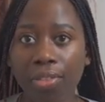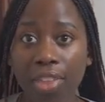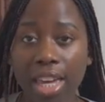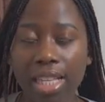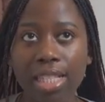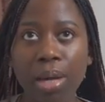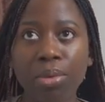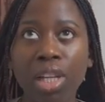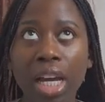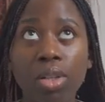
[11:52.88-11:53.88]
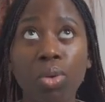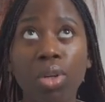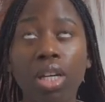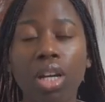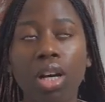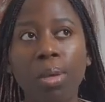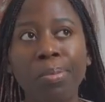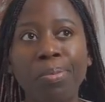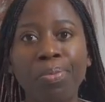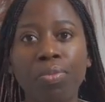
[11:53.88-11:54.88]
things, I will title it
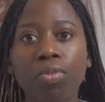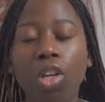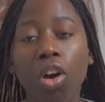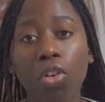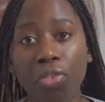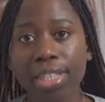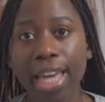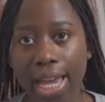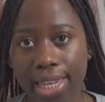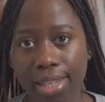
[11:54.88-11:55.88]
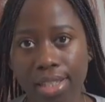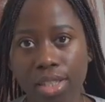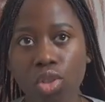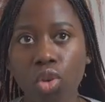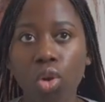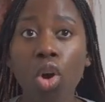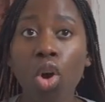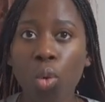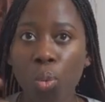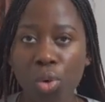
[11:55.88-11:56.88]
um, office gadgets. So
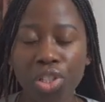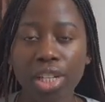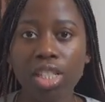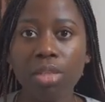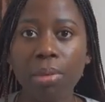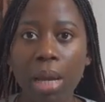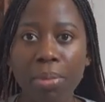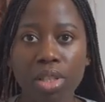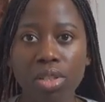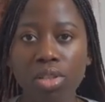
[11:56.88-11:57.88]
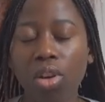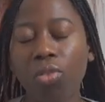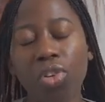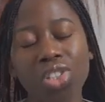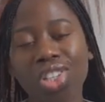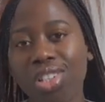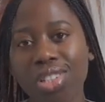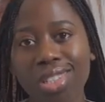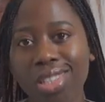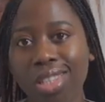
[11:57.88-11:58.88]
once you get to my Amazon storefront, you're gonna
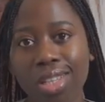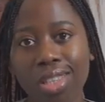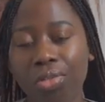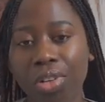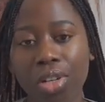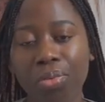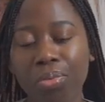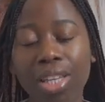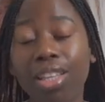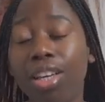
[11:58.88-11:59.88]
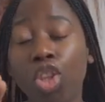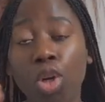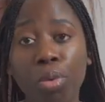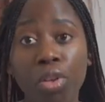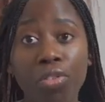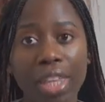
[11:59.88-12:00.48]
see a different of a number of